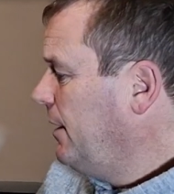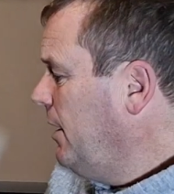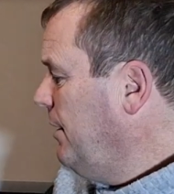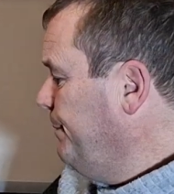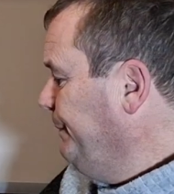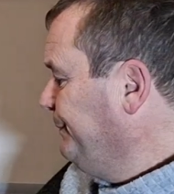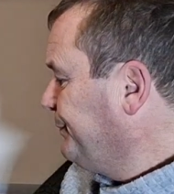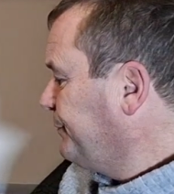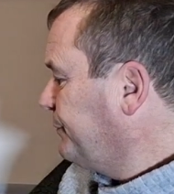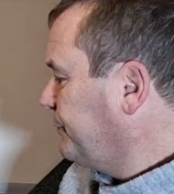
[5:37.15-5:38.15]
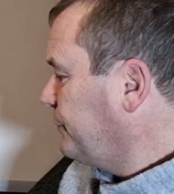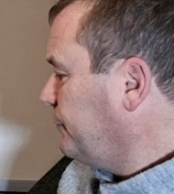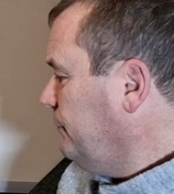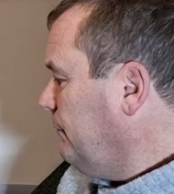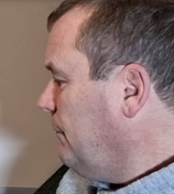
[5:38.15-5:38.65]
And
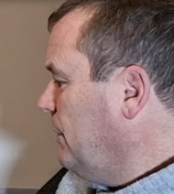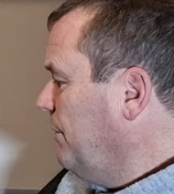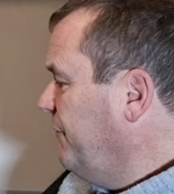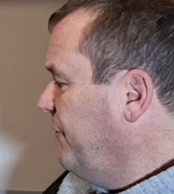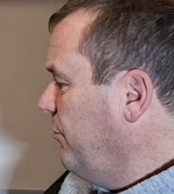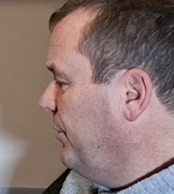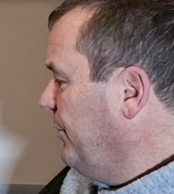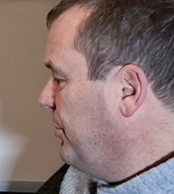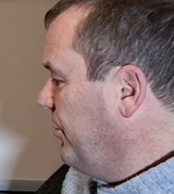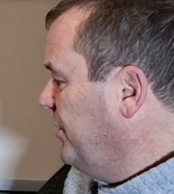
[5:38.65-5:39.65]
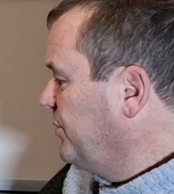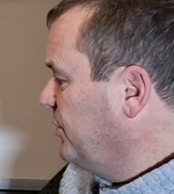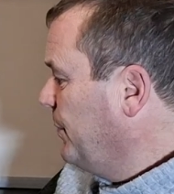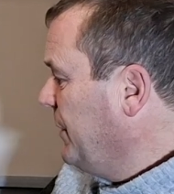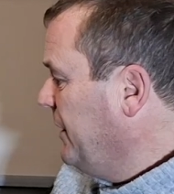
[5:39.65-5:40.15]
for one of my
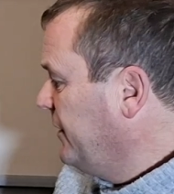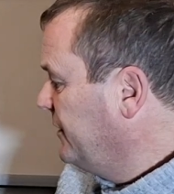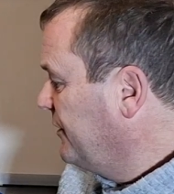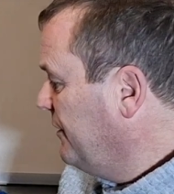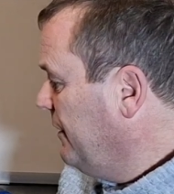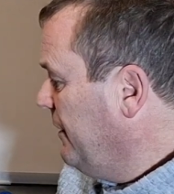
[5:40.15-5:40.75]
Christmas beers,